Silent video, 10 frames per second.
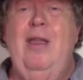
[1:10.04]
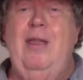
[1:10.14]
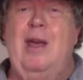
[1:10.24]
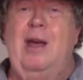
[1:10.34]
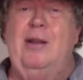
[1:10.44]

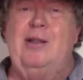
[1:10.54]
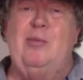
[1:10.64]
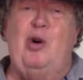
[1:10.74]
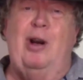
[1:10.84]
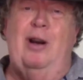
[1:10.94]
Now there's a
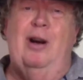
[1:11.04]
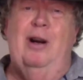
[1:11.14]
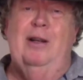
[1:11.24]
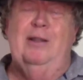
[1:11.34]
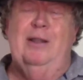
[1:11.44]
more
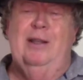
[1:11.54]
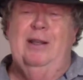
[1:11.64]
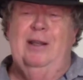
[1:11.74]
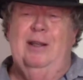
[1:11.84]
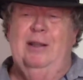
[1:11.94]
current
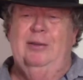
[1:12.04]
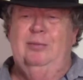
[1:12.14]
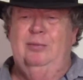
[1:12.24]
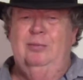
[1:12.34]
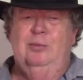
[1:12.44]

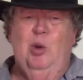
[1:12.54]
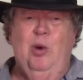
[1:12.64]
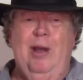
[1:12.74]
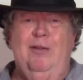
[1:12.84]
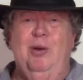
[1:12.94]

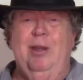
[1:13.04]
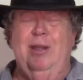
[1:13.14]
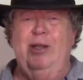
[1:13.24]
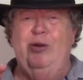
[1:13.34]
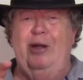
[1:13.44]
way of doing
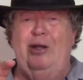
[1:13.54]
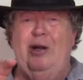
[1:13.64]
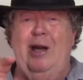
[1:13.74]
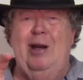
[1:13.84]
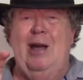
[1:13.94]
things where they
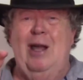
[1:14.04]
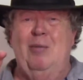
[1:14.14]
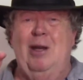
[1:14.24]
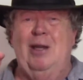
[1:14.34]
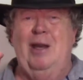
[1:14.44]
try and kind of
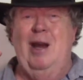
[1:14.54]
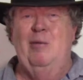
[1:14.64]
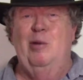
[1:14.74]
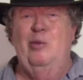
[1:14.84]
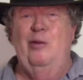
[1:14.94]
make the
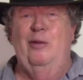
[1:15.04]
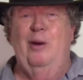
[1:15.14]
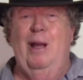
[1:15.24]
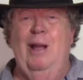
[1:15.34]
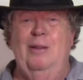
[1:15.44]
camera move
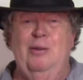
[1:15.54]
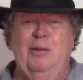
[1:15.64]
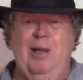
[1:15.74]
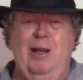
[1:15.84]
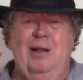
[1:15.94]
around, so
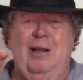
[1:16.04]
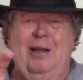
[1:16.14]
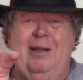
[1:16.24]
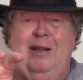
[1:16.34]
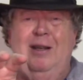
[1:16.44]
it's kind of
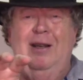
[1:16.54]
like